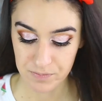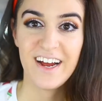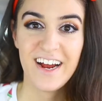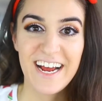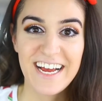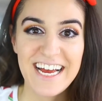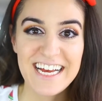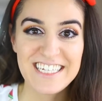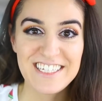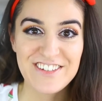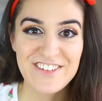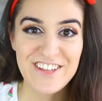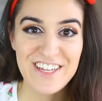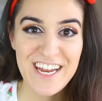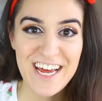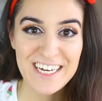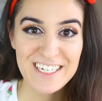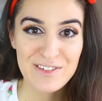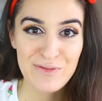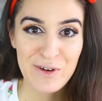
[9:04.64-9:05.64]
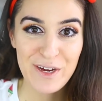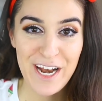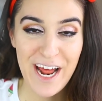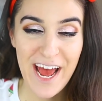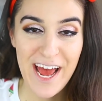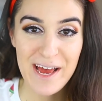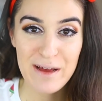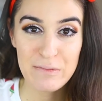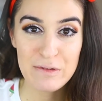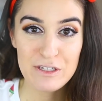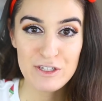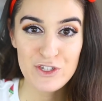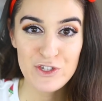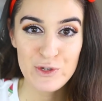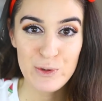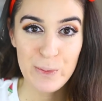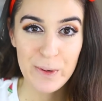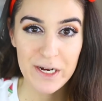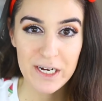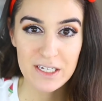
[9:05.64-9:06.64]
Alright guys, so the next one I am
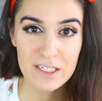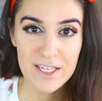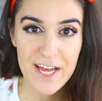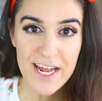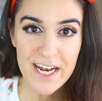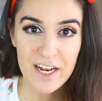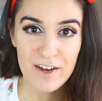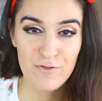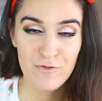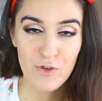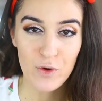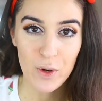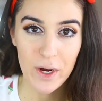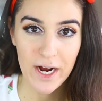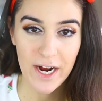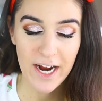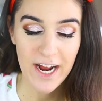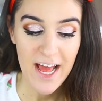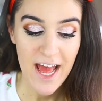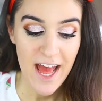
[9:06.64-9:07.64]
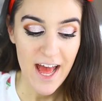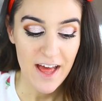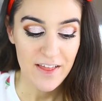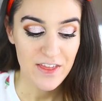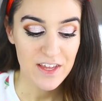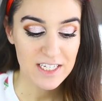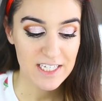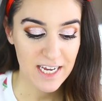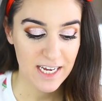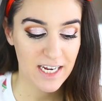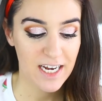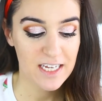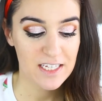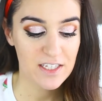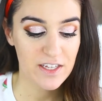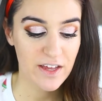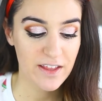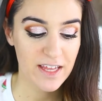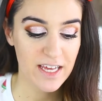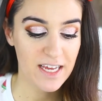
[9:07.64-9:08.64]
super excited for. The second I
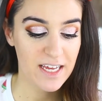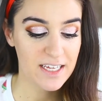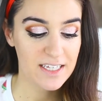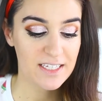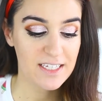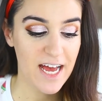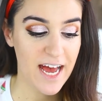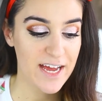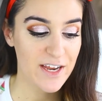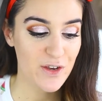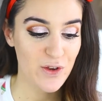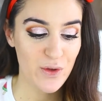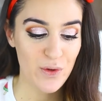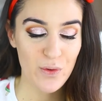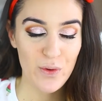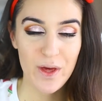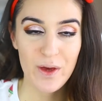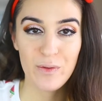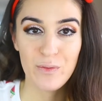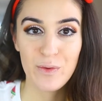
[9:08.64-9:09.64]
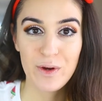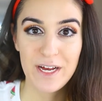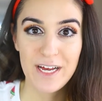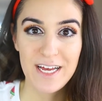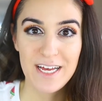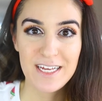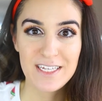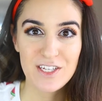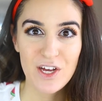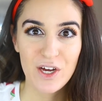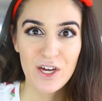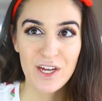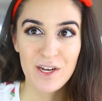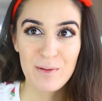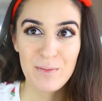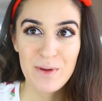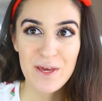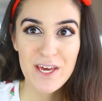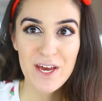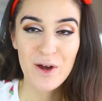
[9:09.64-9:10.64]
saw this, I knew it was going
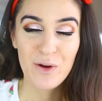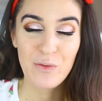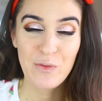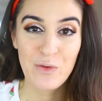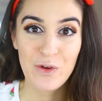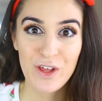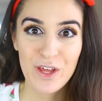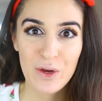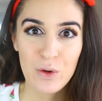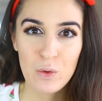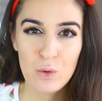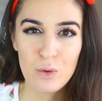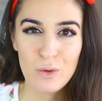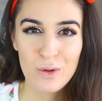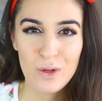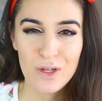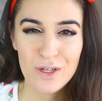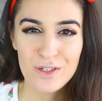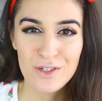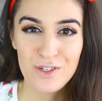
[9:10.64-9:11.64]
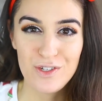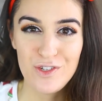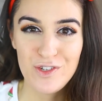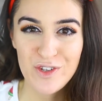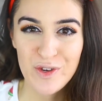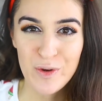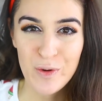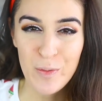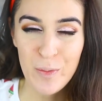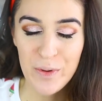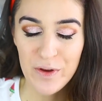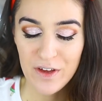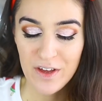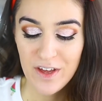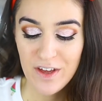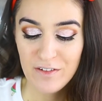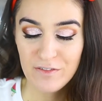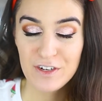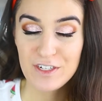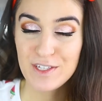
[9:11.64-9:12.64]
to be a really cool dupe
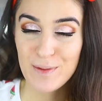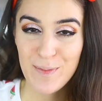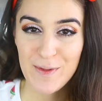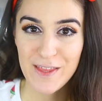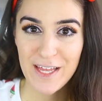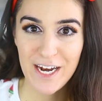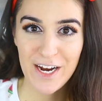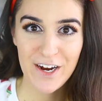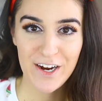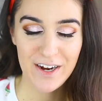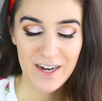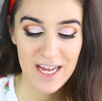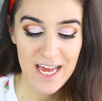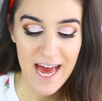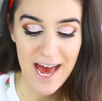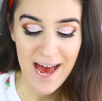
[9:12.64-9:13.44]
for something that I already